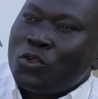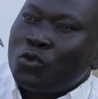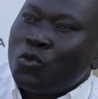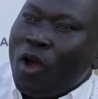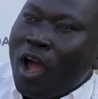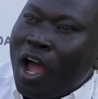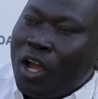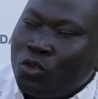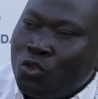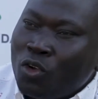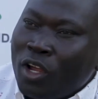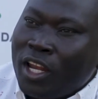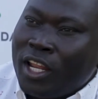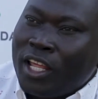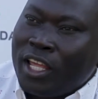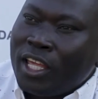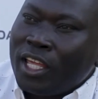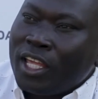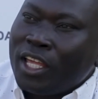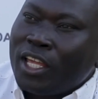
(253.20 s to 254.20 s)
to
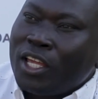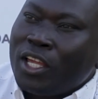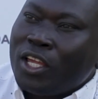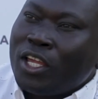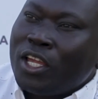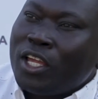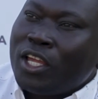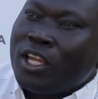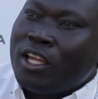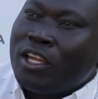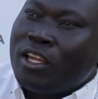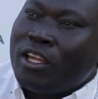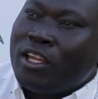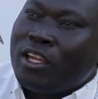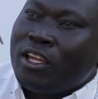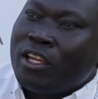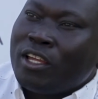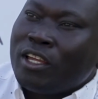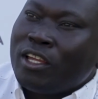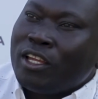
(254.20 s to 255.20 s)
actually
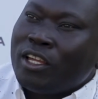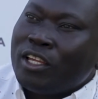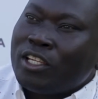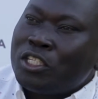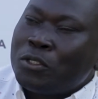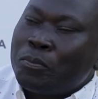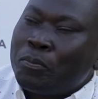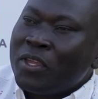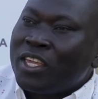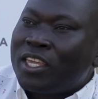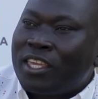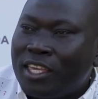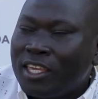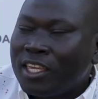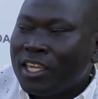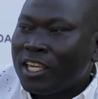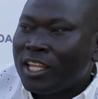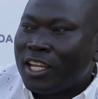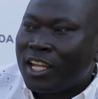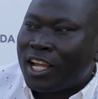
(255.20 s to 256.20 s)
speak
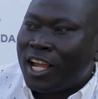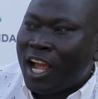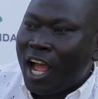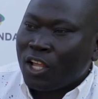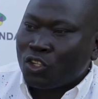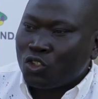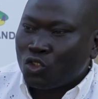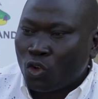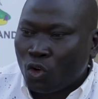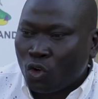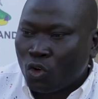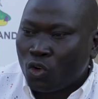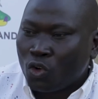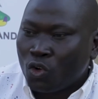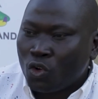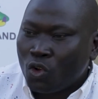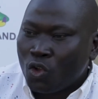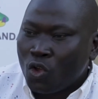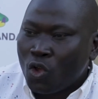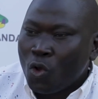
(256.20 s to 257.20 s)
in the council?
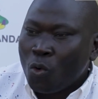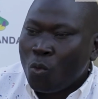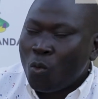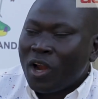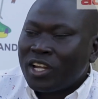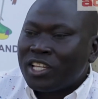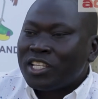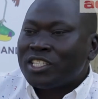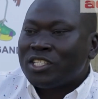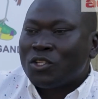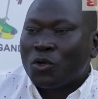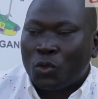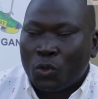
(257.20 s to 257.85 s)
What is the